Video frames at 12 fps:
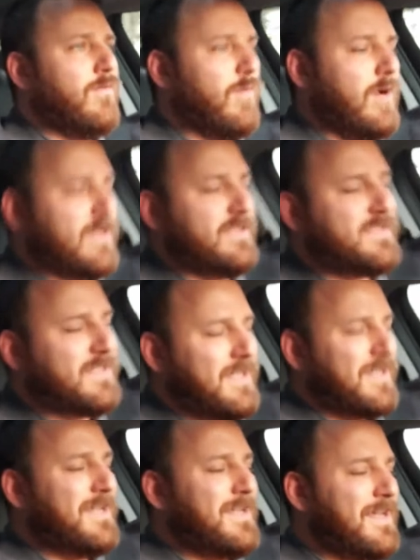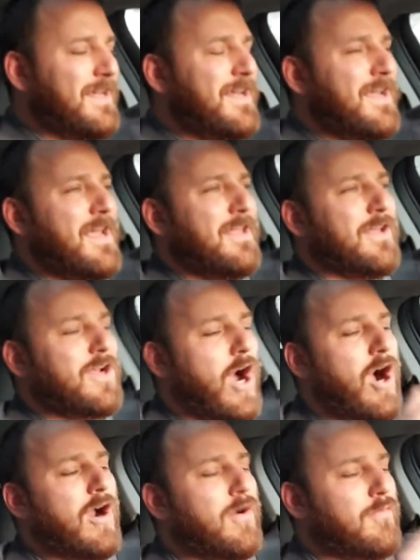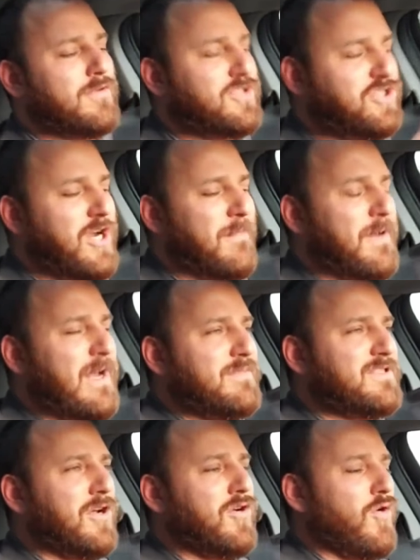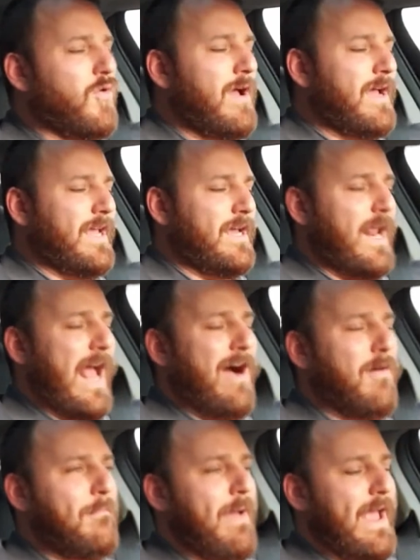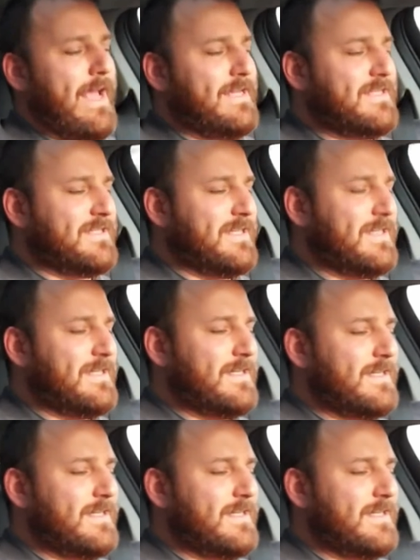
was the car was jumping up so quick it outpaced